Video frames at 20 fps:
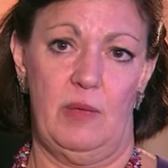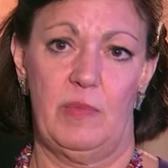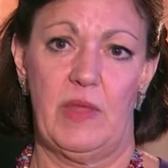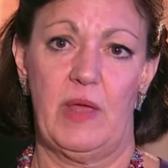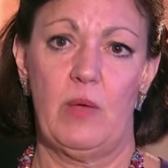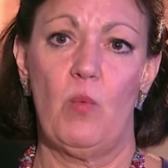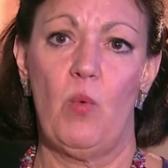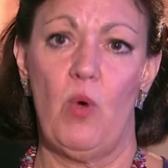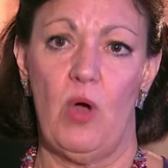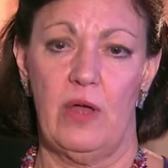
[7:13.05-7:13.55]
They
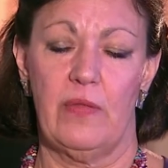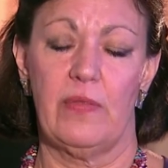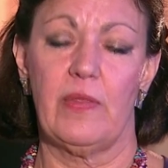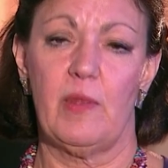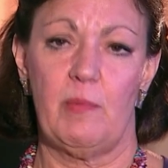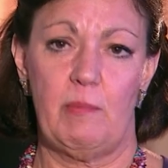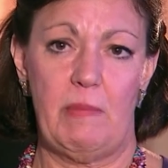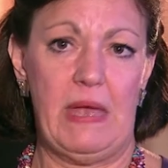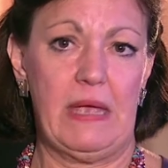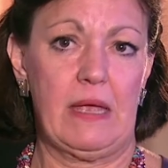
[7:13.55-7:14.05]
weren't the
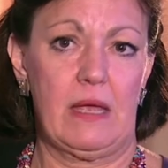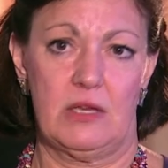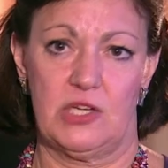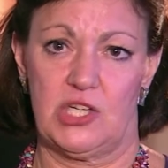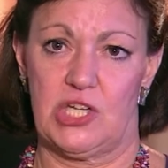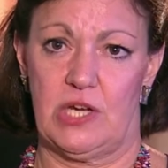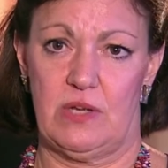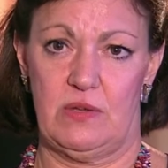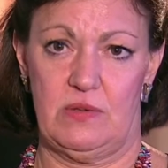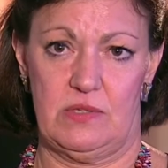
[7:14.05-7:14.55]
mega
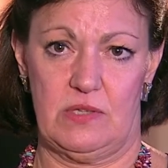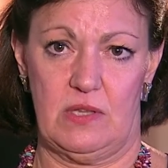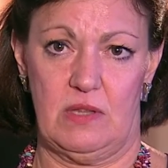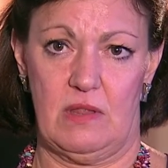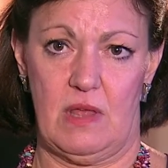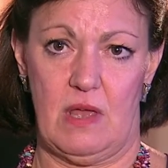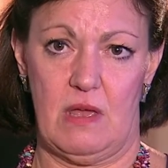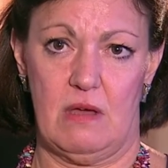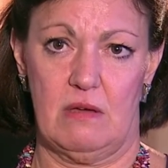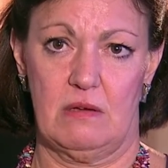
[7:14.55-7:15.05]
shows that
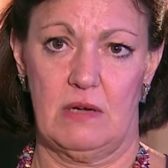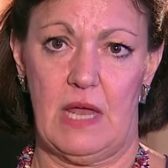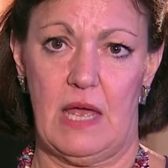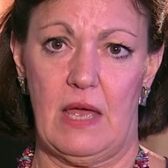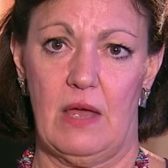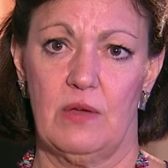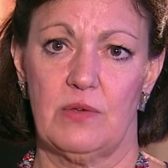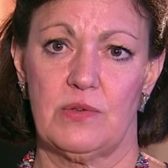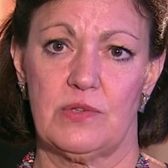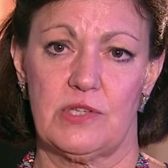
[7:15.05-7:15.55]
they are
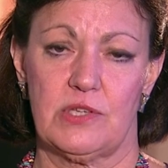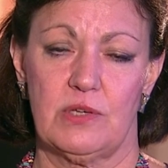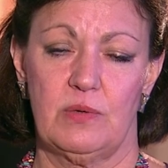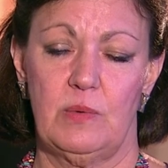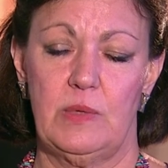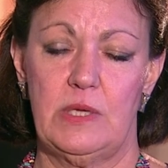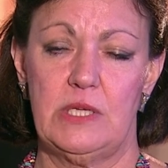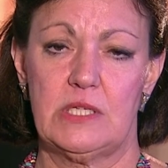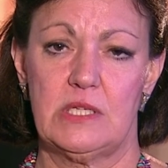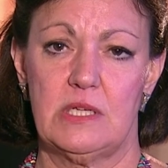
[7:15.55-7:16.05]
now, so
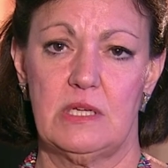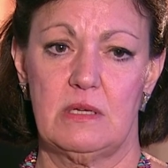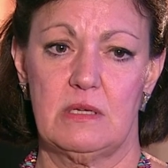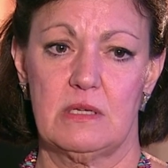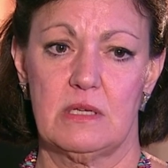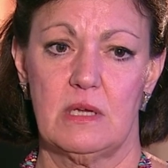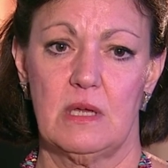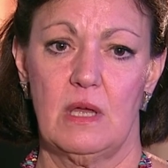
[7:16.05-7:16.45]
we did